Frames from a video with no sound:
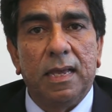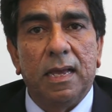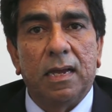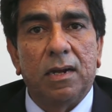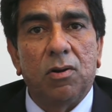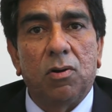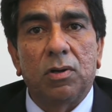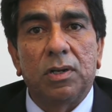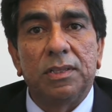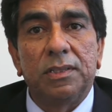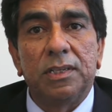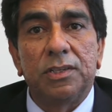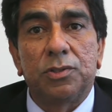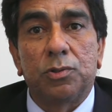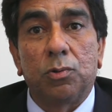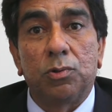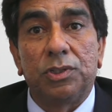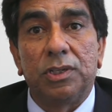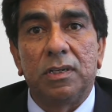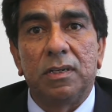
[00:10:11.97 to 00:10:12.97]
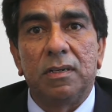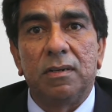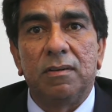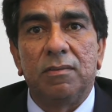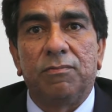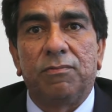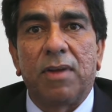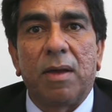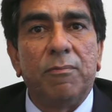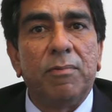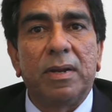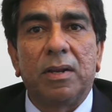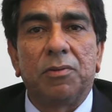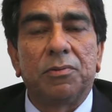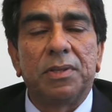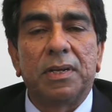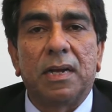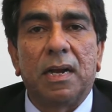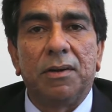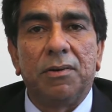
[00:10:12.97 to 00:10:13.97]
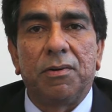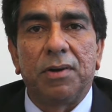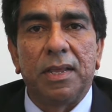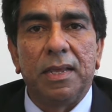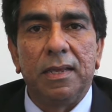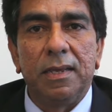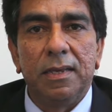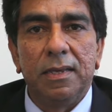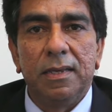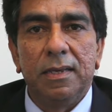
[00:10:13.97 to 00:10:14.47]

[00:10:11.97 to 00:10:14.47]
are not in the social fabric of the country.